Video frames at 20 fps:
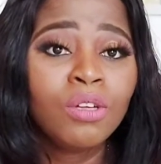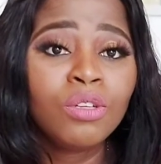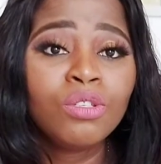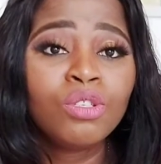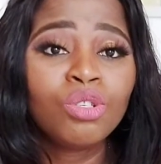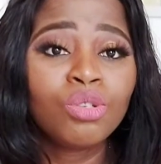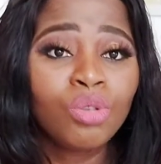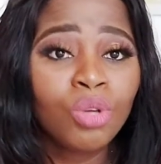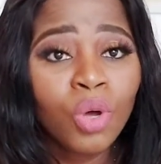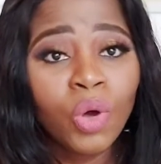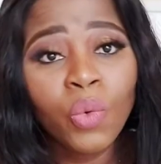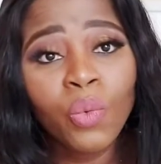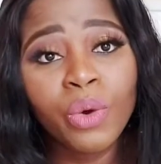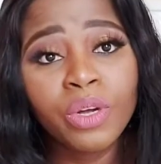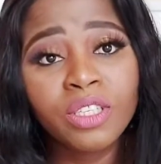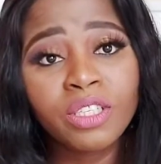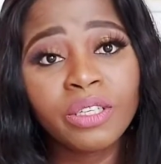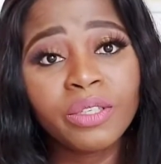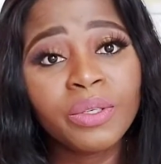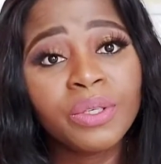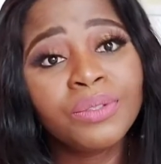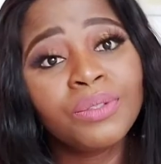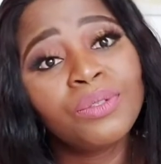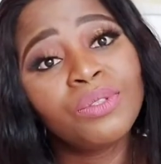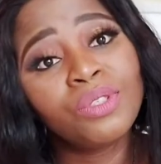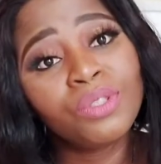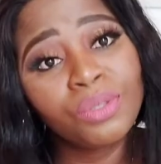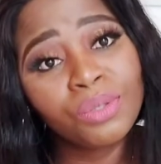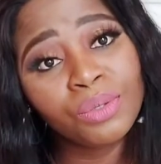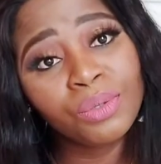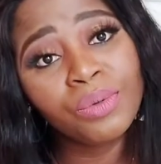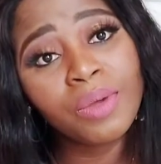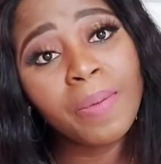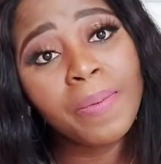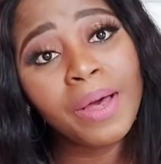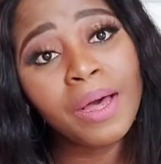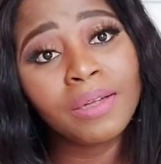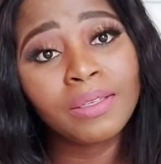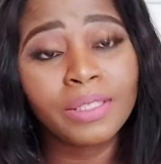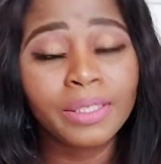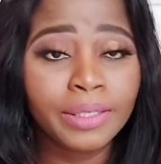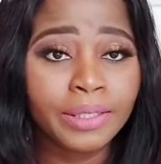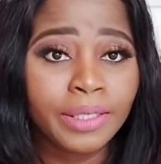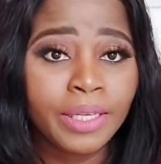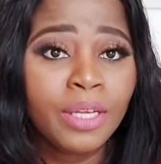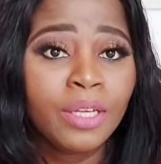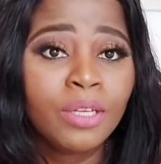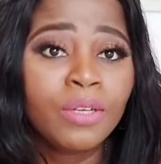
to know what you're gonna do about it.